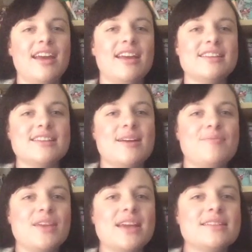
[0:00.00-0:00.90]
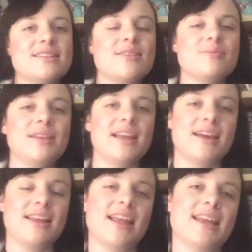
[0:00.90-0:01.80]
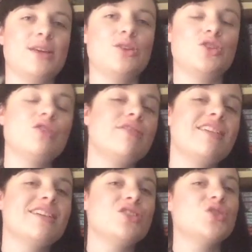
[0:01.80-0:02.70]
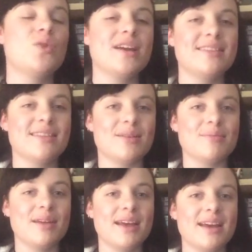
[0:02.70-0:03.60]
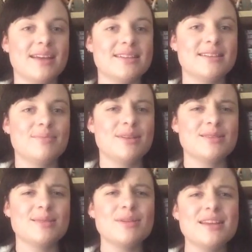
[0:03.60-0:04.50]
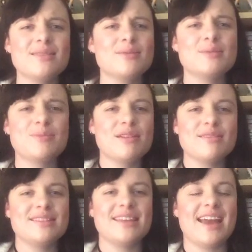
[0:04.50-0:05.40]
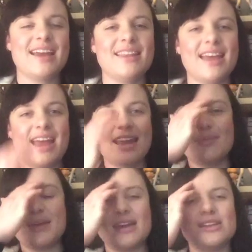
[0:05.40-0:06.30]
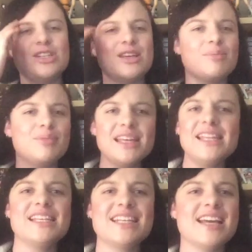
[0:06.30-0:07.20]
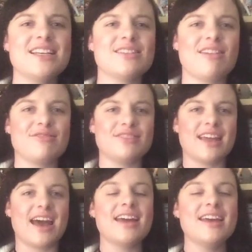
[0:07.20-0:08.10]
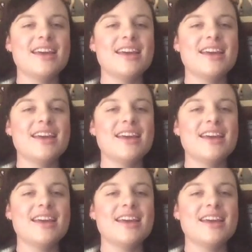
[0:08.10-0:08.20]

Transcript: And they ended up letting Juvia join them, and you know, somebody that was previously their enemy, and she completely changed after that.